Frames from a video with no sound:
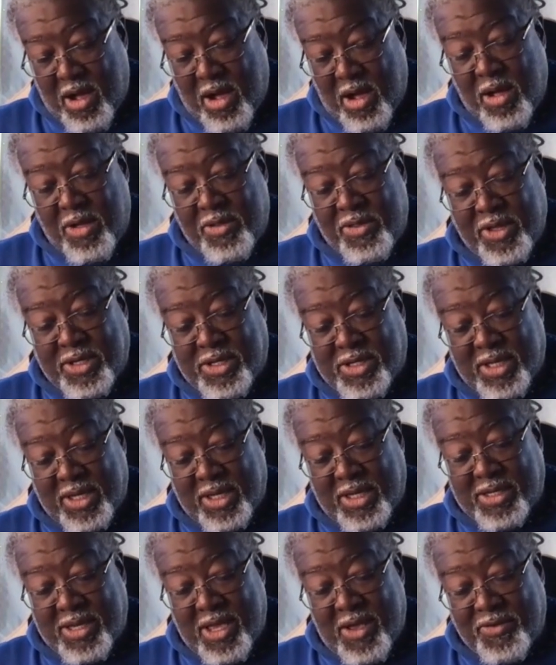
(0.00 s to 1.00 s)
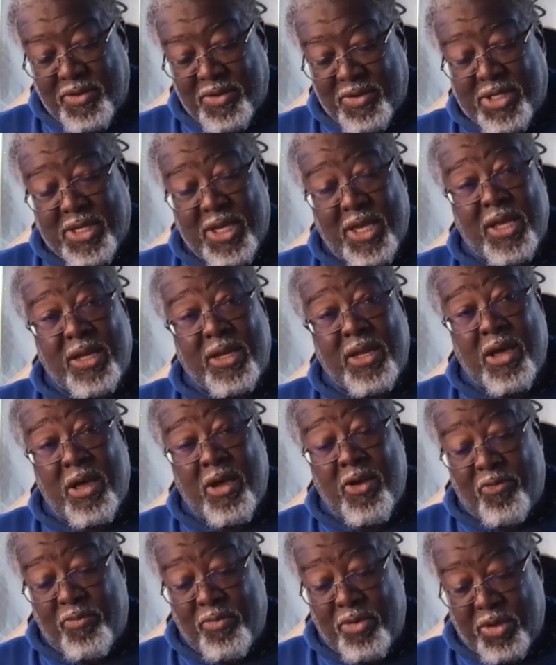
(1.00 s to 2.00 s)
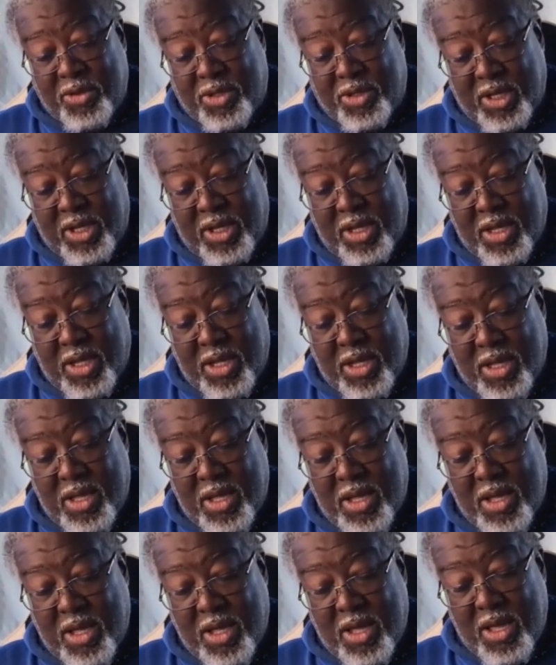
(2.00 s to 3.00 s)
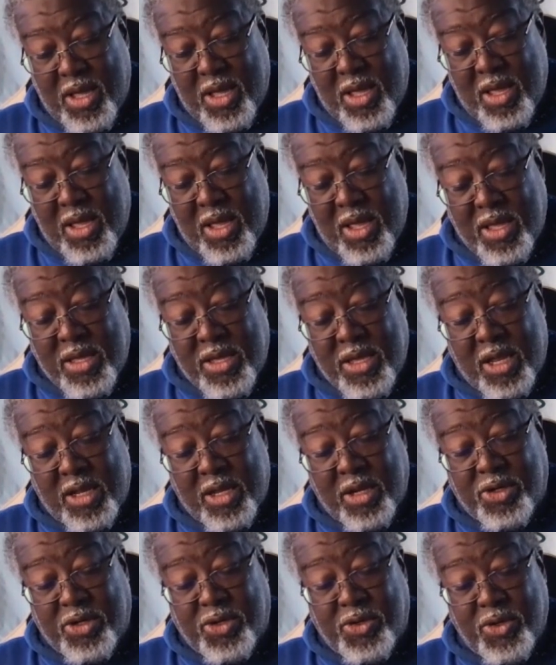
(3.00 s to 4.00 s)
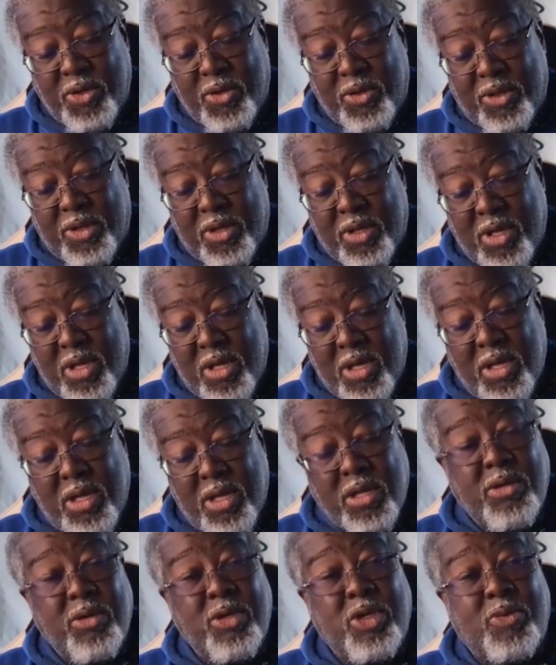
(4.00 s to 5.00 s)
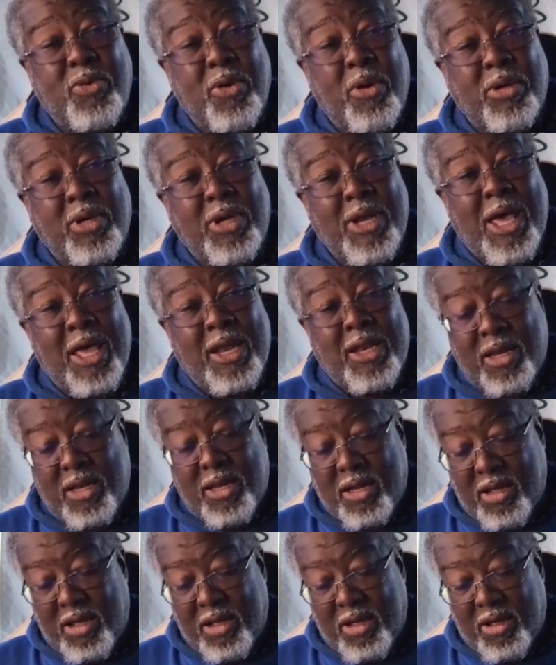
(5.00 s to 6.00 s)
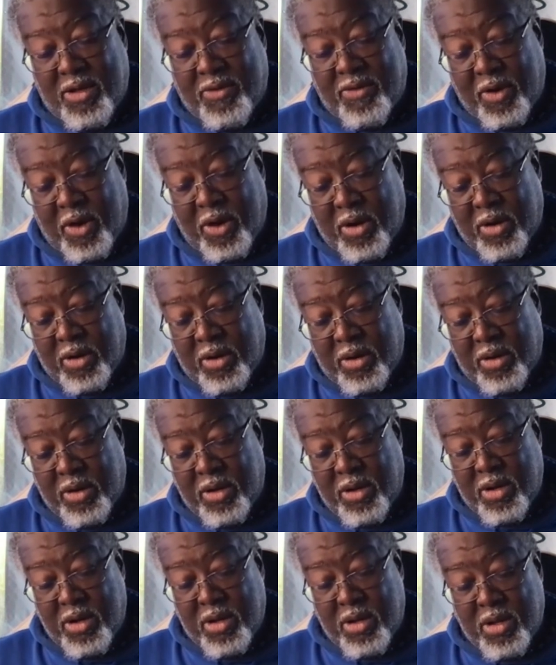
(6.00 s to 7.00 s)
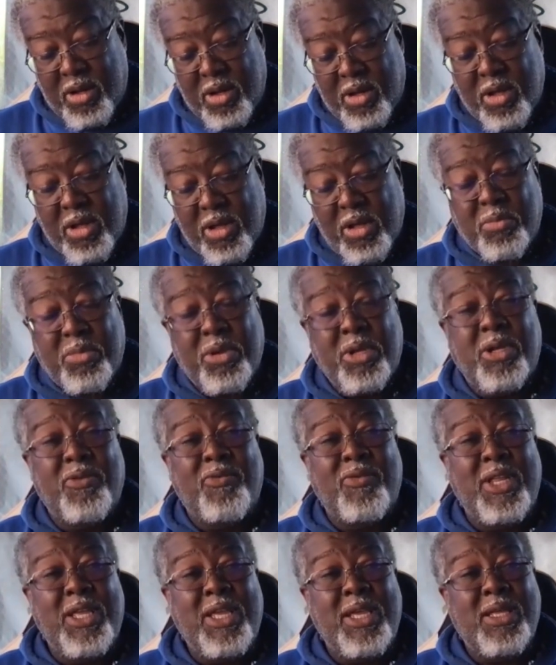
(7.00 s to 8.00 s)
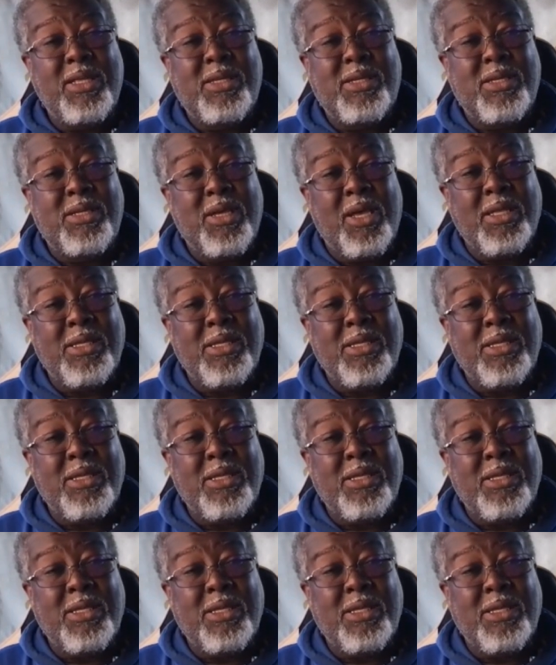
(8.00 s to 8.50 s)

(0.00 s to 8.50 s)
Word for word: All these things have you said of beauty, yet in truth you spoke not of her, but of needs